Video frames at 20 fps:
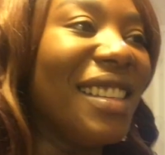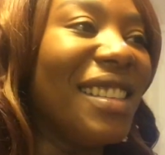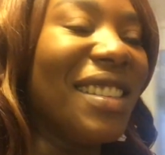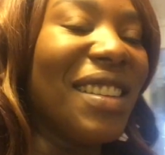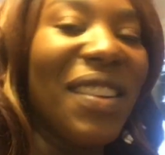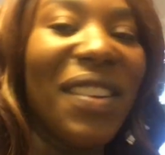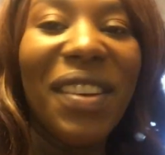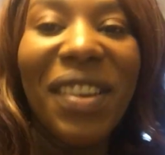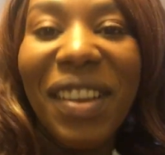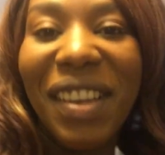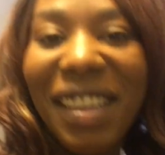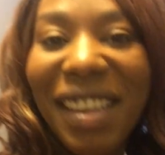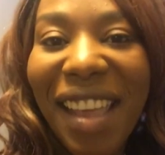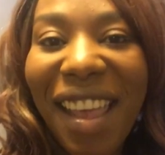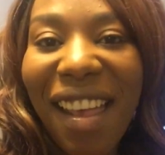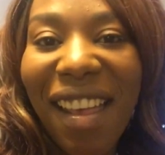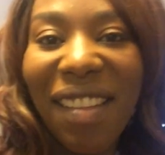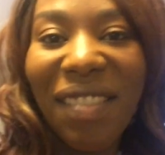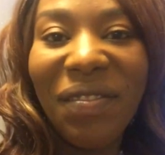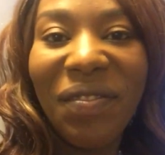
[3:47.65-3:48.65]
So,
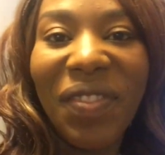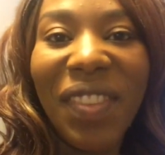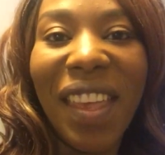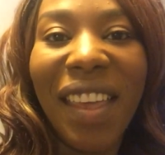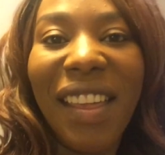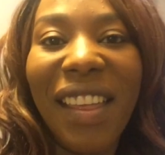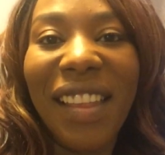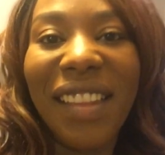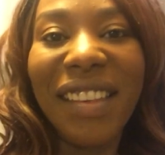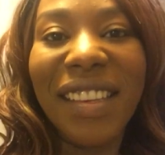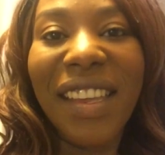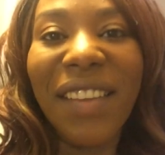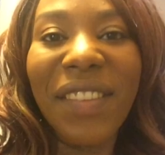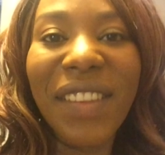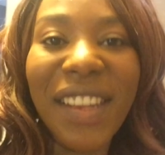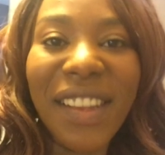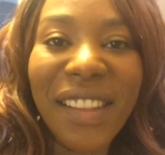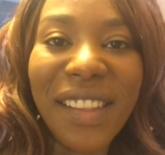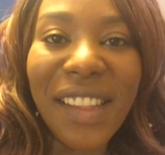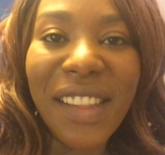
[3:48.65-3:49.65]
yeah. Give
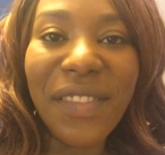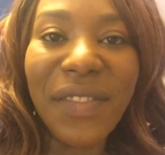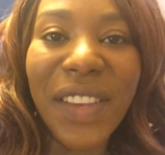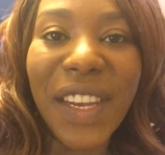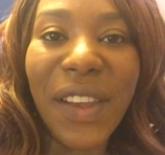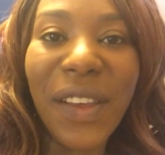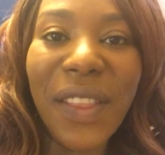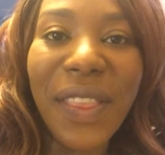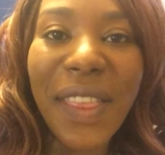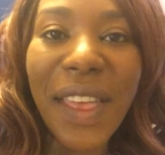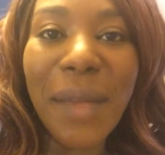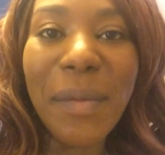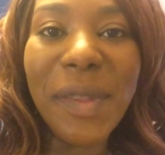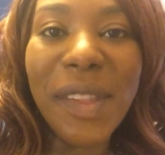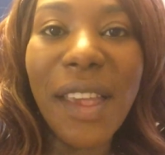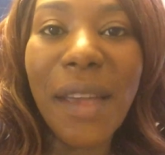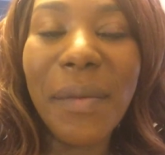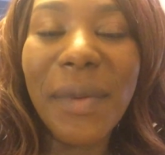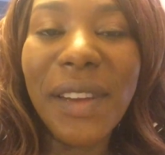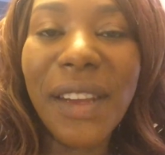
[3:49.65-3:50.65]
it this video a
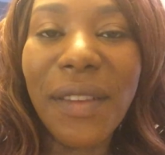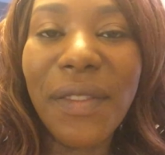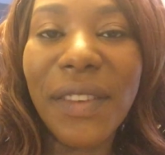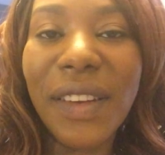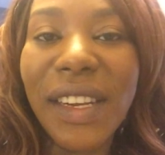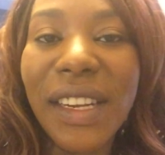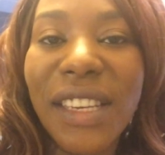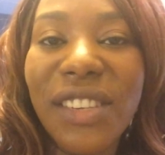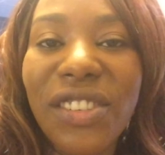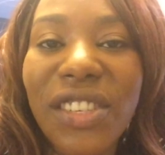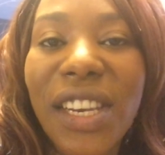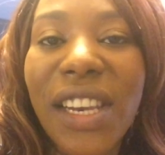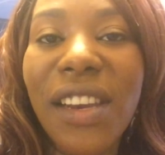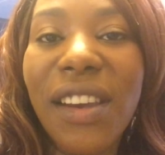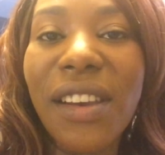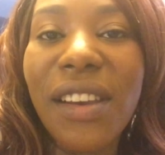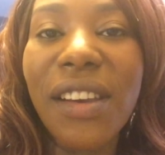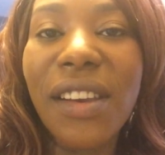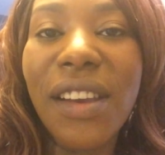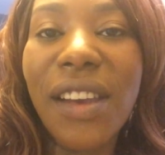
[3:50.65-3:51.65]
thumbs up and definitely
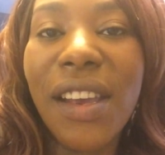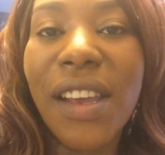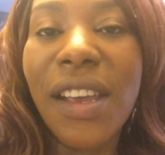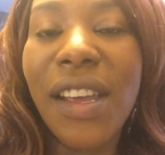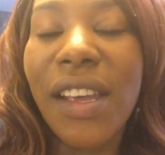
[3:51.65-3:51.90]
share.